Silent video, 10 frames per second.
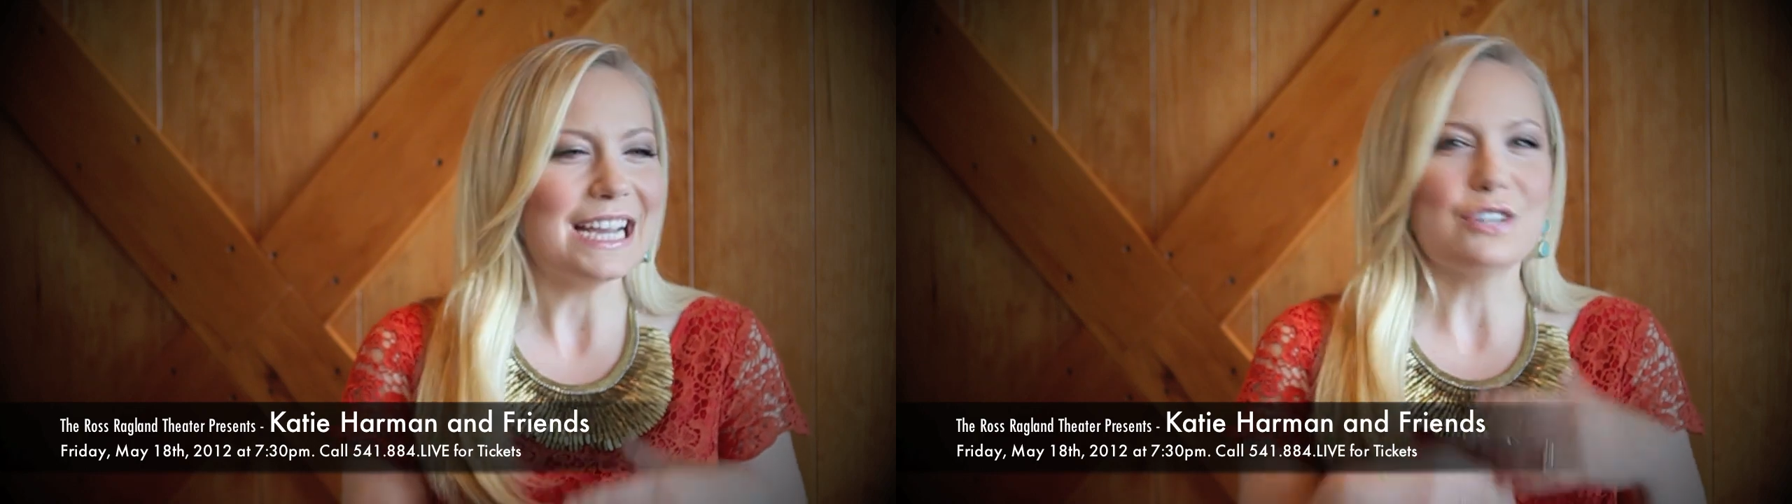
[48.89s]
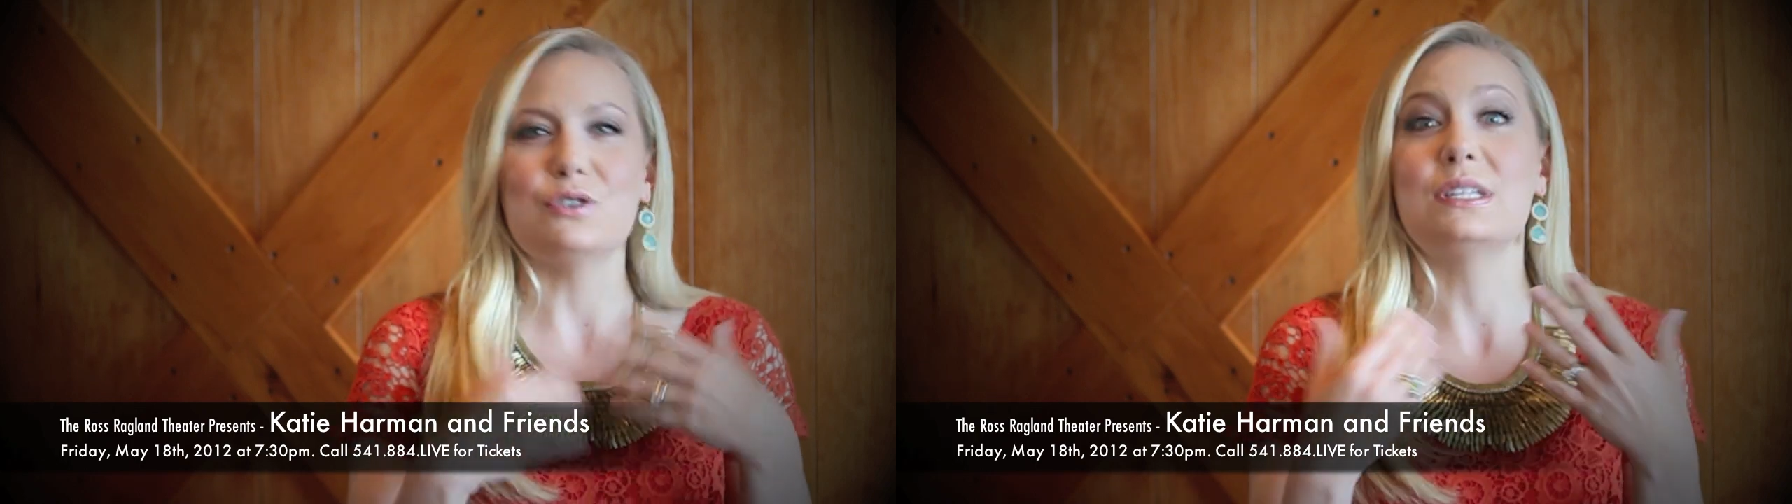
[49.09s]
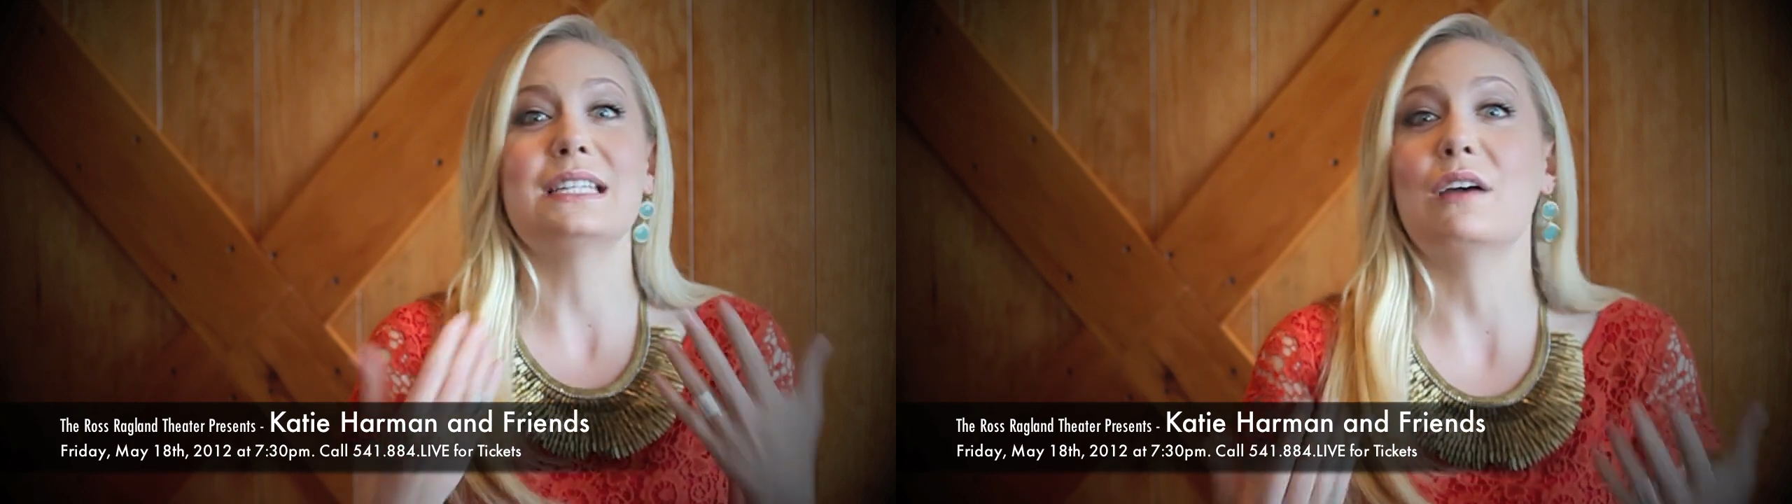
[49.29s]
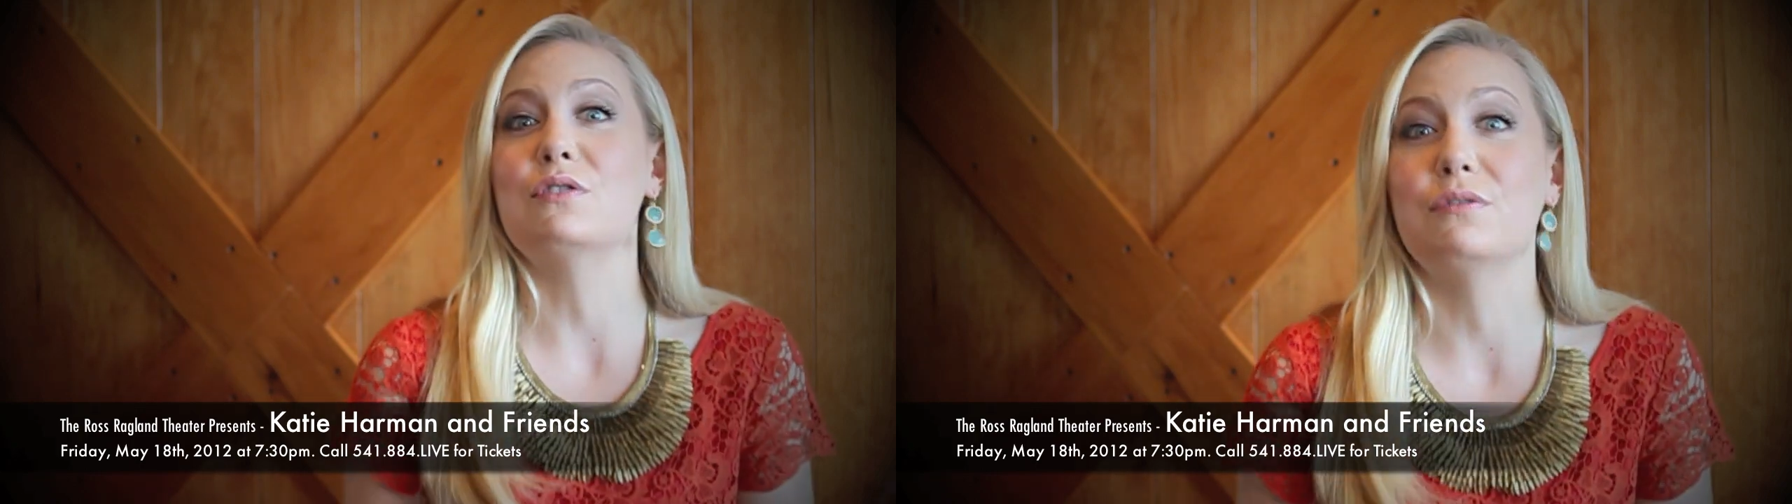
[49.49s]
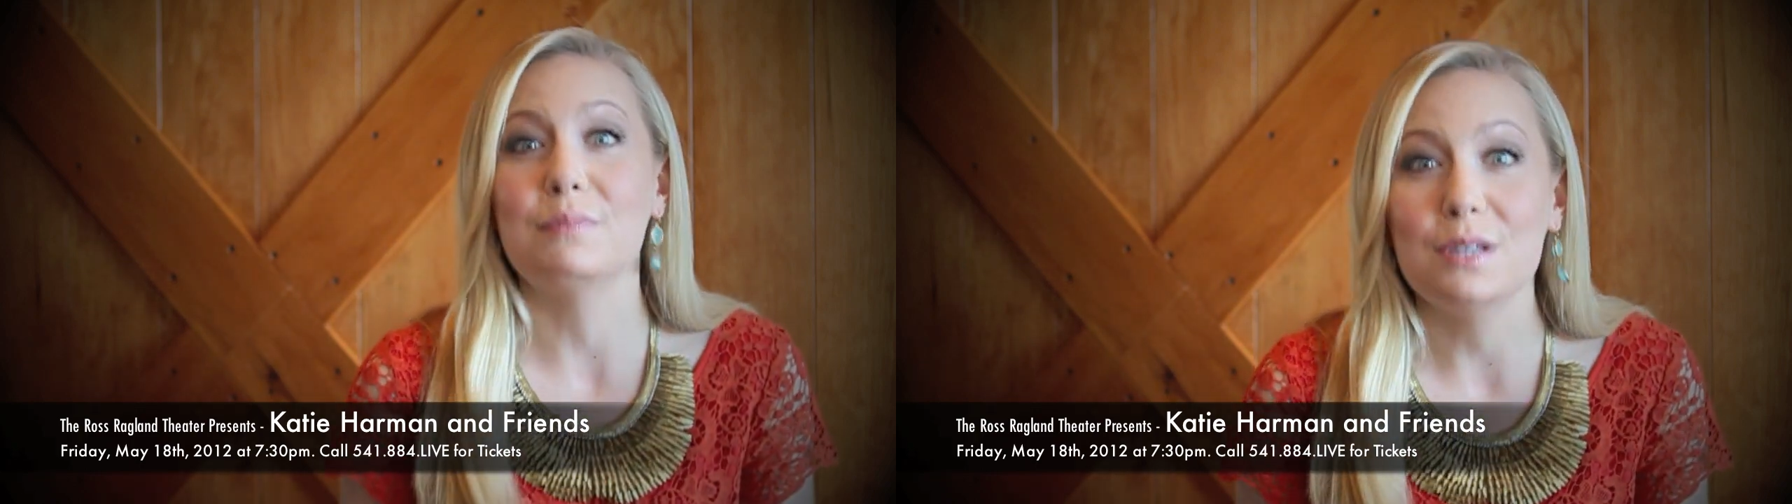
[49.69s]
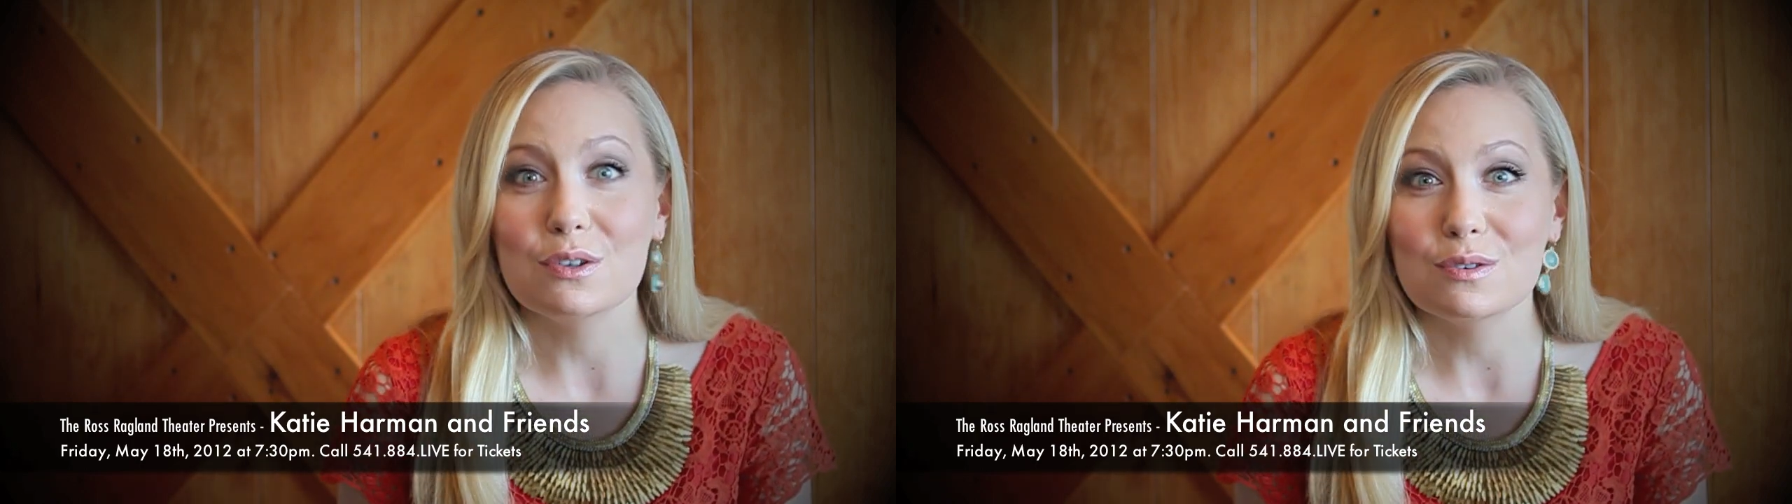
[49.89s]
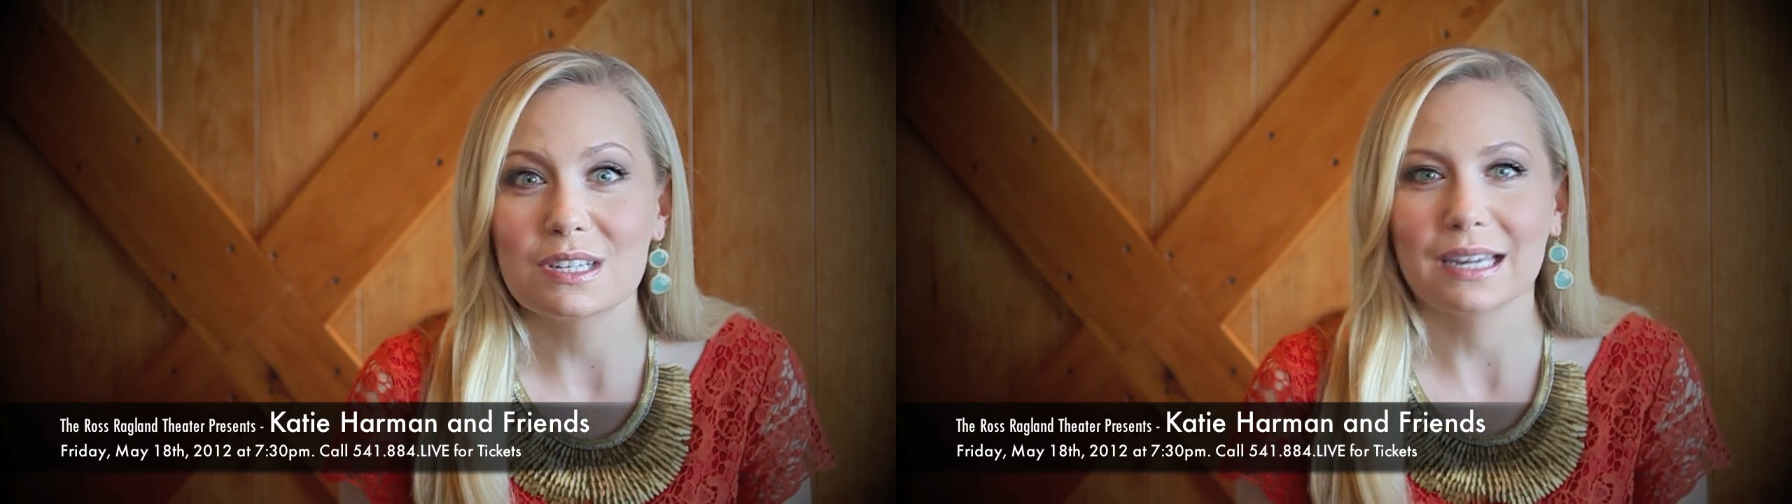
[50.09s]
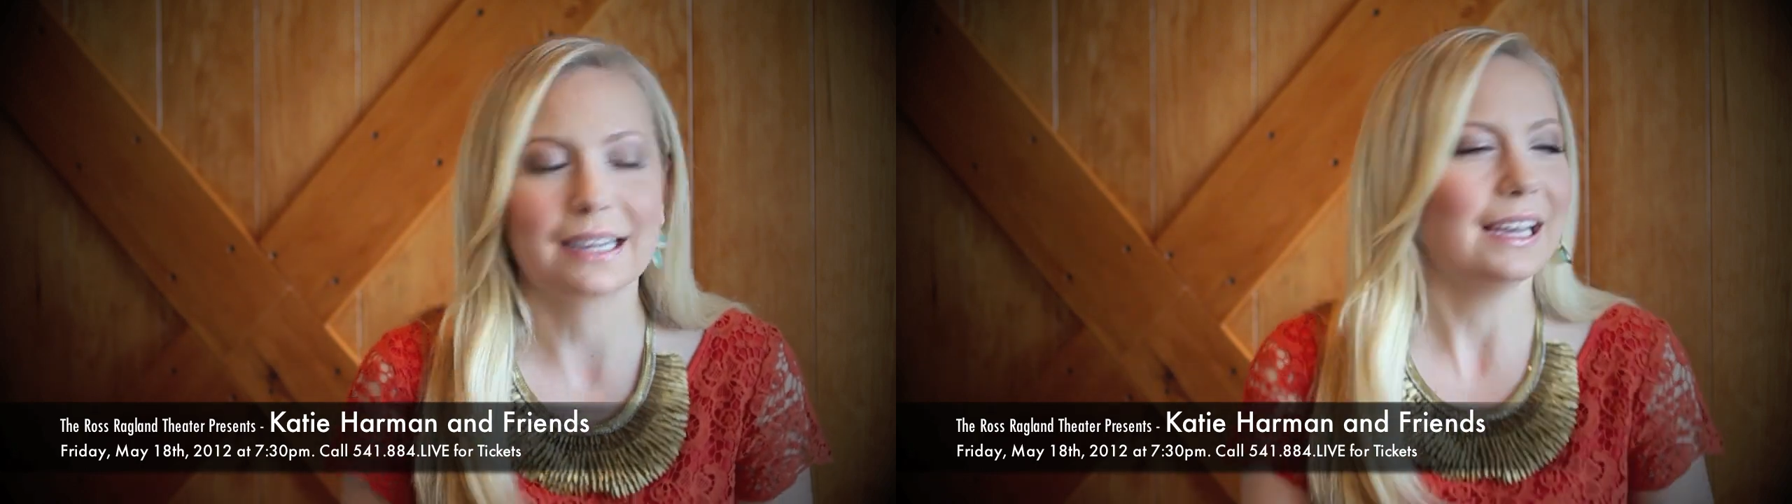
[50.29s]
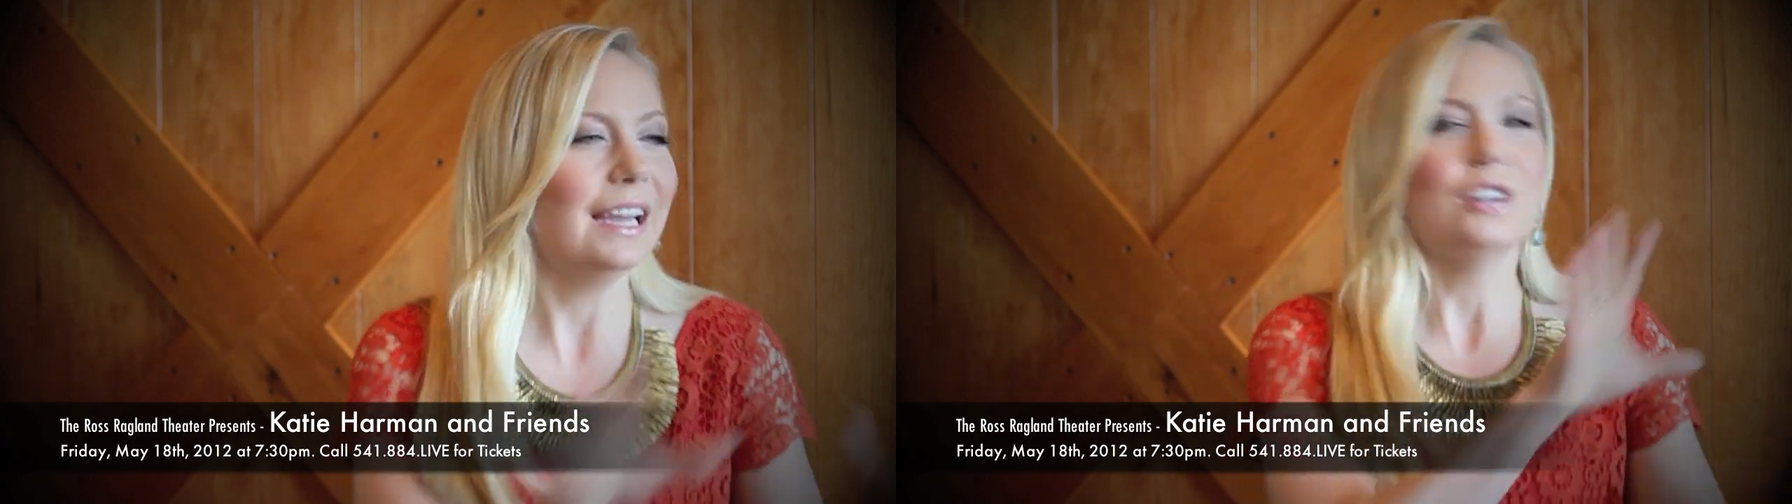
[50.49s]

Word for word: to Sound of Music,